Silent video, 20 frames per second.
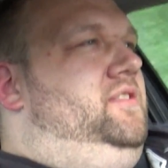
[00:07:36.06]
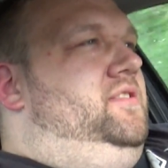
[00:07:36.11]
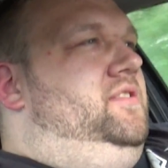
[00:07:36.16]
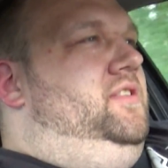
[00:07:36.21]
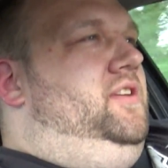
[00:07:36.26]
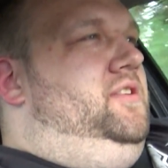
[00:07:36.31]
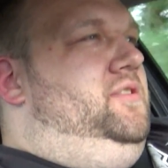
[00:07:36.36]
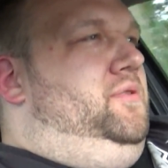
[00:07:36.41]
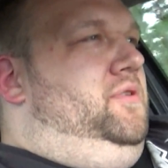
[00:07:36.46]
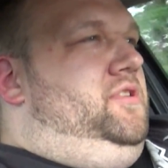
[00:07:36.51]

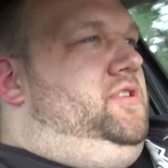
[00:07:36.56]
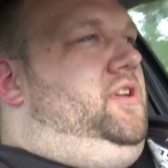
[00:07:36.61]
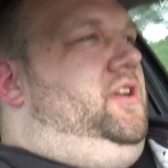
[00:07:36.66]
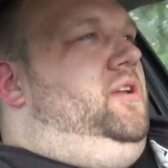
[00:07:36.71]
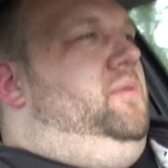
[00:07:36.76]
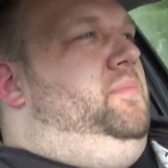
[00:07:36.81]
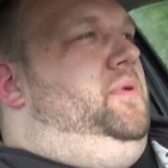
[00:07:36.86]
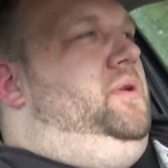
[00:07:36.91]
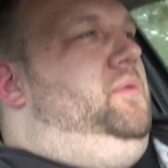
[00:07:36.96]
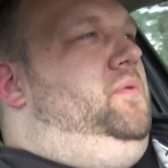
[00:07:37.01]
It's always kind
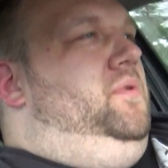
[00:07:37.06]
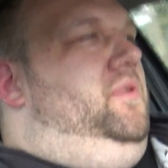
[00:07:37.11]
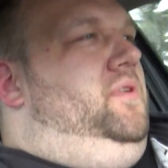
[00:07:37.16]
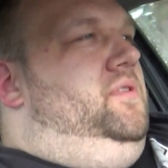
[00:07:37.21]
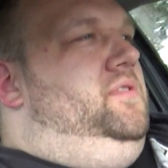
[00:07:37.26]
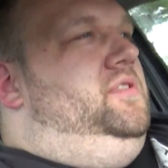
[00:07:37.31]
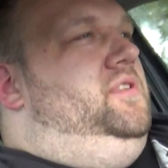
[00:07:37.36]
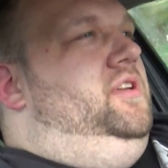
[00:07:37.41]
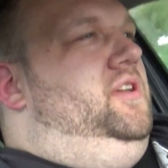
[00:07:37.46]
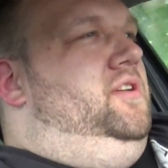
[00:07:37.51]
of been one of
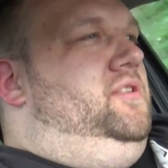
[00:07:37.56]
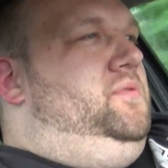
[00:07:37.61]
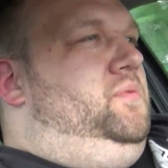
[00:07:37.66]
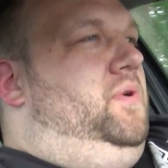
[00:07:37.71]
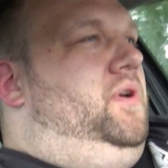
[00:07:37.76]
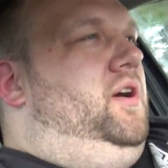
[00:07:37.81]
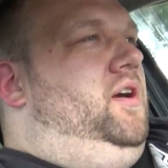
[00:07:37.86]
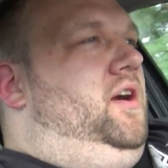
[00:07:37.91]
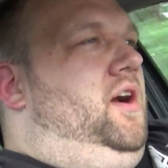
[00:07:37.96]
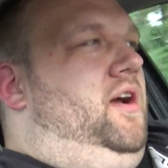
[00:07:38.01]
those things
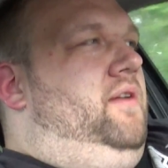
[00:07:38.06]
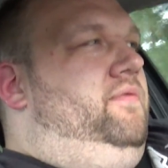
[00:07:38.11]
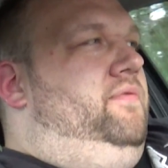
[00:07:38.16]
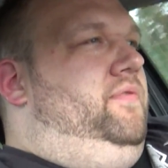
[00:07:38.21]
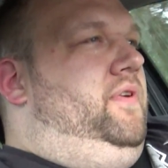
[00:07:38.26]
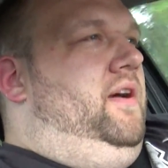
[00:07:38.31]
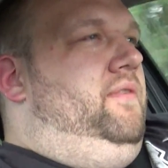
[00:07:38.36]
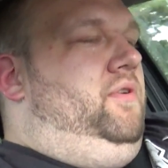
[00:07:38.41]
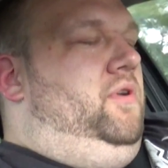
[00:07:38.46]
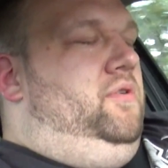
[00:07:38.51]
where
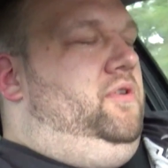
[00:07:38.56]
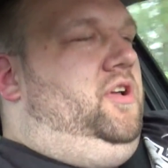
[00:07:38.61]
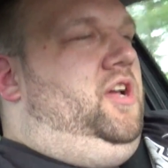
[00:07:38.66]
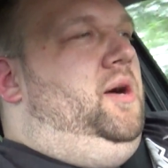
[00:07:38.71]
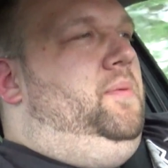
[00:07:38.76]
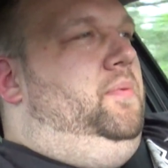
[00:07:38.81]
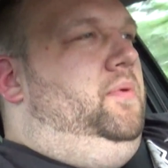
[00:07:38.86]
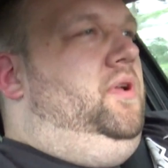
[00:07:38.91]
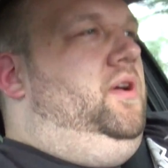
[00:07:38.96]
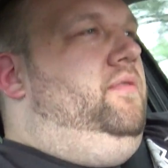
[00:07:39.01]
I've owned a
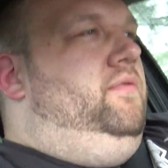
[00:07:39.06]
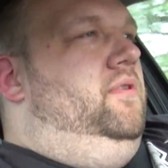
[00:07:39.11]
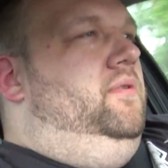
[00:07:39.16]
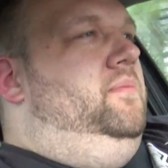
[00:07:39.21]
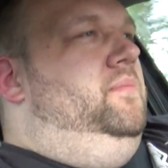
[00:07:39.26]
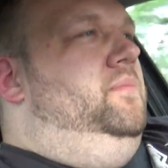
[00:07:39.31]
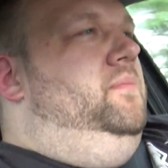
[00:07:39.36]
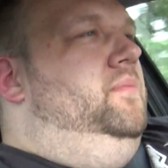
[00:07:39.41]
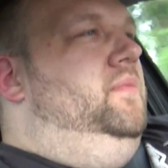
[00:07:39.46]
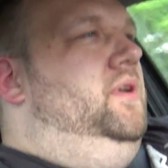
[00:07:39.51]
couple of
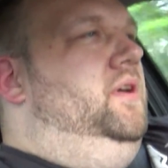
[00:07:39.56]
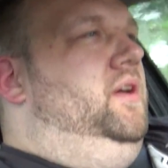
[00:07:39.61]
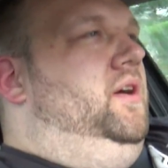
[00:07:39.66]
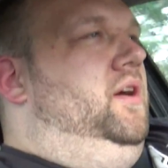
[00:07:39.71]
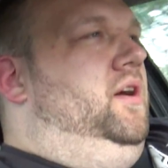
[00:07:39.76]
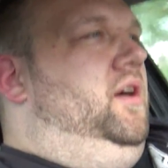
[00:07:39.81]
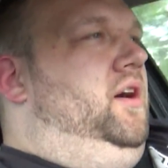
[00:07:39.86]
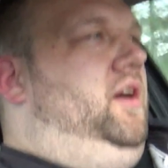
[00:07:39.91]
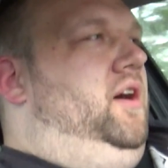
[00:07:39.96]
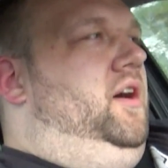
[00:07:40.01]
them.
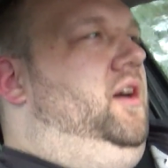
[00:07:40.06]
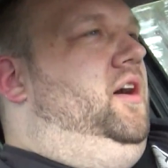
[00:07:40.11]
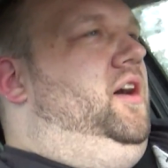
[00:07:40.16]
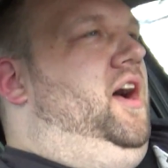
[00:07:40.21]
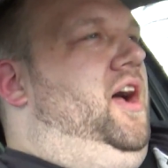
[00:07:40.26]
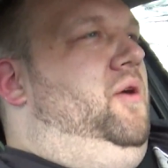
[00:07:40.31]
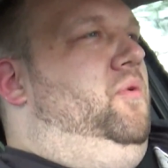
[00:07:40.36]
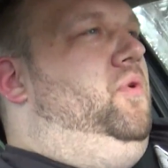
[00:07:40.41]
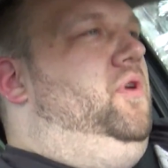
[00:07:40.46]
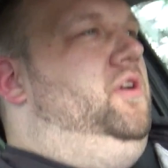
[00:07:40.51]

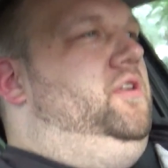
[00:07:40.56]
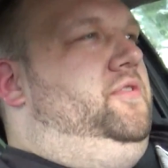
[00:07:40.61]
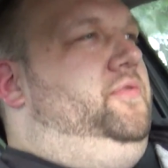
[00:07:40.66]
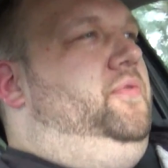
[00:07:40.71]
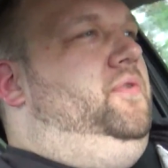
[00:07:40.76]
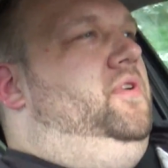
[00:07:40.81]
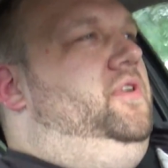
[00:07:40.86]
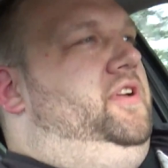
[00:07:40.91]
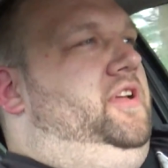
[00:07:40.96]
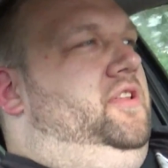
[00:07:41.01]
I worked
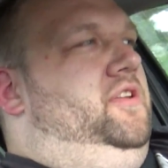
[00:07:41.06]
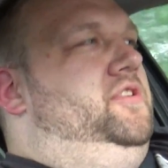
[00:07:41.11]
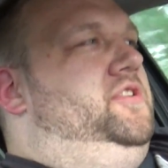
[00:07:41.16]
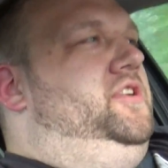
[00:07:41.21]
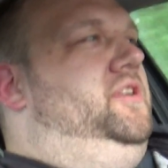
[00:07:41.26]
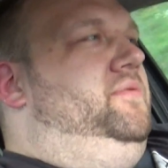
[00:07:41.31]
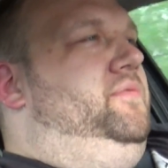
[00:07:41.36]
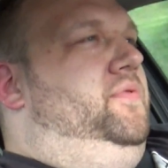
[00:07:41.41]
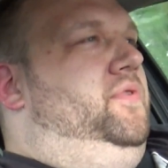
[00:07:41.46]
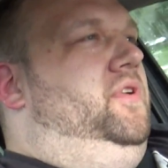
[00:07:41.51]
for a
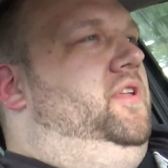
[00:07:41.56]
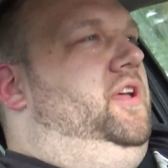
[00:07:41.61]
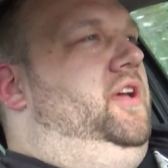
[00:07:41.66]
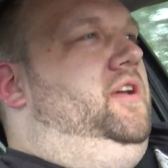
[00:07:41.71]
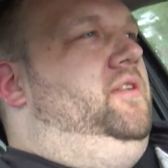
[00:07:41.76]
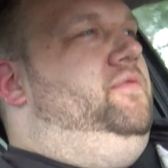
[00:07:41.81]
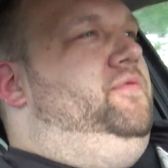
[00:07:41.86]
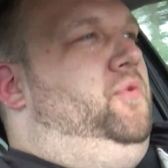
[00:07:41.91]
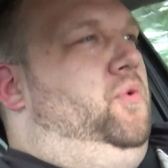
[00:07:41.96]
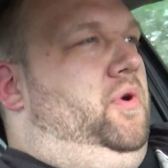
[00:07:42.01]
dealership for
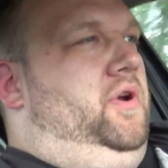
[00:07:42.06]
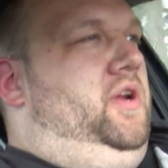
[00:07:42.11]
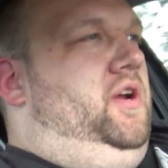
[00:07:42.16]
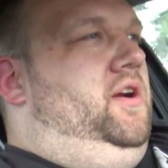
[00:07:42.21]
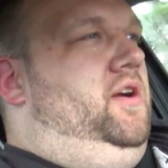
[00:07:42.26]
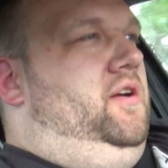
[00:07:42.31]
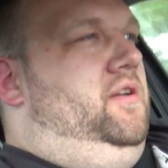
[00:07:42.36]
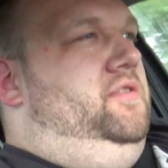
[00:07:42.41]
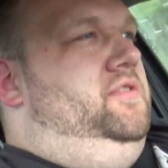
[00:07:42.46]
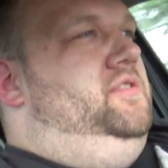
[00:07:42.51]
like 4
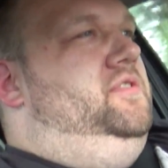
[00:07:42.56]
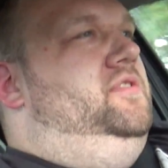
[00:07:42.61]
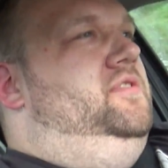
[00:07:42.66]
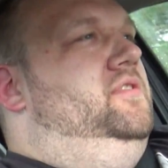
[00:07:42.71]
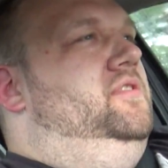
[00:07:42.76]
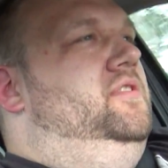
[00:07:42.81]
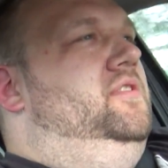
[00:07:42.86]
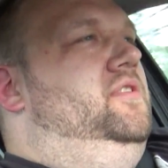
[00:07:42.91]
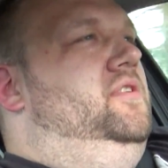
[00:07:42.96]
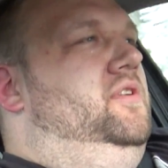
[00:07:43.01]
years.
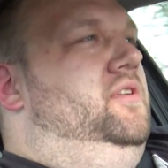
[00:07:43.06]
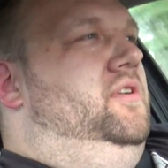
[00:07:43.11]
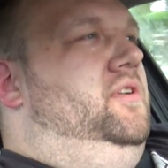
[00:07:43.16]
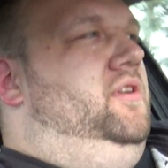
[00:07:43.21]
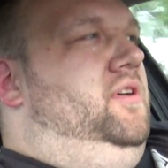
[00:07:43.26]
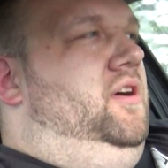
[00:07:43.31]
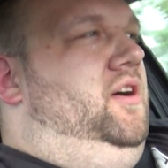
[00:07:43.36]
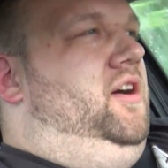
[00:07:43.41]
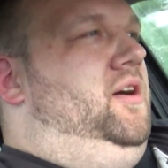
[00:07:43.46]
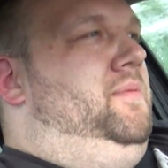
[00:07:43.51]

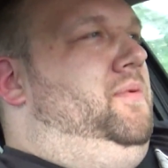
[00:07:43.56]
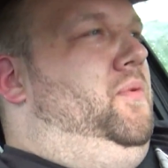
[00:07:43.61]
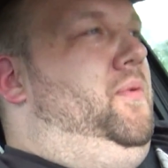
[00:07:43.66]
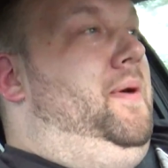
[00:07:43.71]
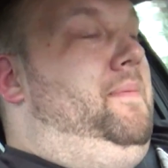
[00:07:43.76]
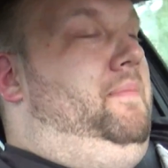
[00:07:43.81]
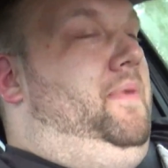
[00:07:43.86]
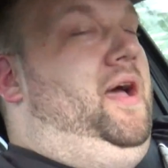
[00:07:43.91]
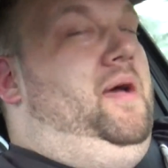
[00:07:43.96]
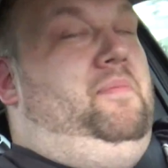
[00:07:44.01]

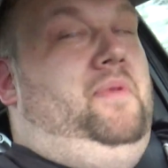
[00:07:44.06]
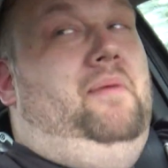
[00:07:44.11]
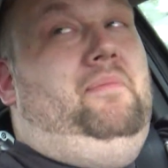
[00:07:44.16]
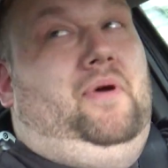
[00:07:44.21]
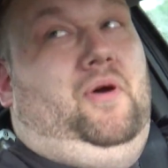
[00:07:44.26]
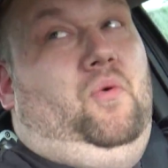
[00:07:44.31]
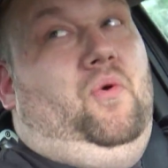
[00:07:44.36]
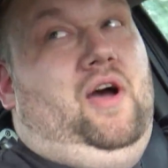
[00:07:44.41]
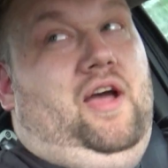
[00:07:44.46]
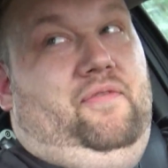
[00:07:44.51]
I met
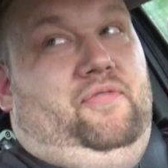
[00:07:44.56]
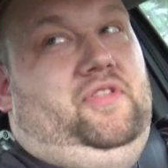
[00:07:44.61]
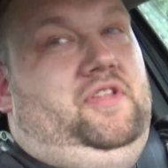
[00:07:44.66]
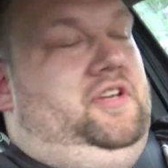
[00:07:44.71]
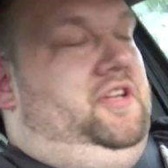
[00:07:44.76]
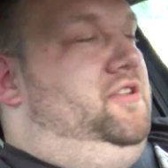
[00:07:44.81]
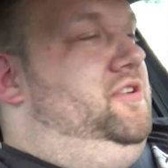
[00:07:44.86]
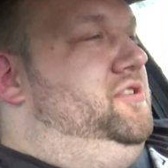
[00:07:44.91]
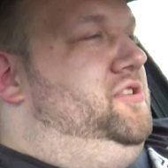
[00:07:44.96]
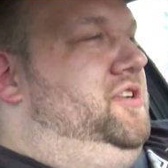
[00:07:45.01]
my wife at the
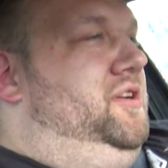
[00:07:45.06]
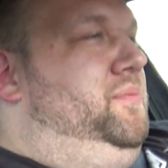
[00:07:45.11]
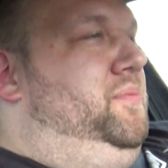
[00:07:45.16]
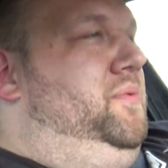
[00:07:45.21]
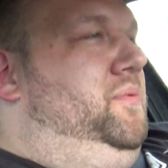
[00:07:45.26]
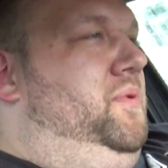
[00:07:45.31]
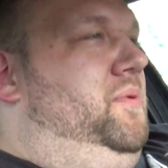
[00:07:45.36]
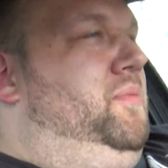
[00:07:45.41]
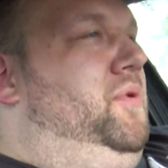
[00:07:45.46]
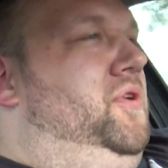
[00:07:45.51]
dealership
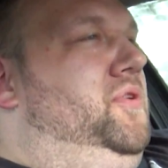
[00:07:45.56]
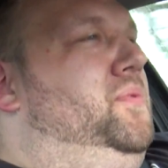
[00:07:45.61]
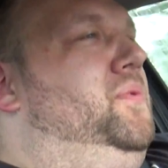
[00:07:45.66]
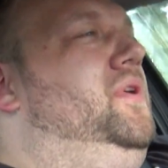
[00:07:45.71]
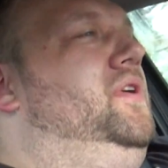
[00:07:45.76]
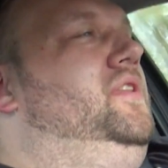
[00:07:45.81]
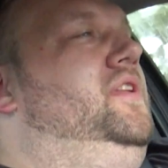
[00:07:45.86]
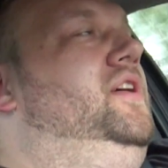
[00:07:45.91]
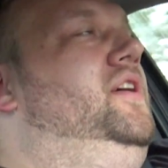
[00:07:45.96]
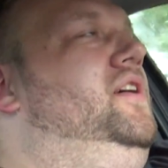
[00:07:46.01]
when we both
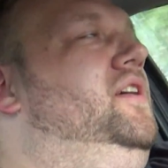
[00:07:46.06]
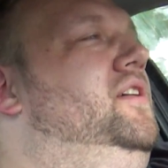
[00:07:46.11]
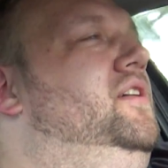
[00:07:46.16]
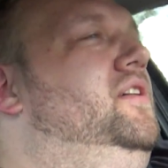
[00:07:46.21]
worked there.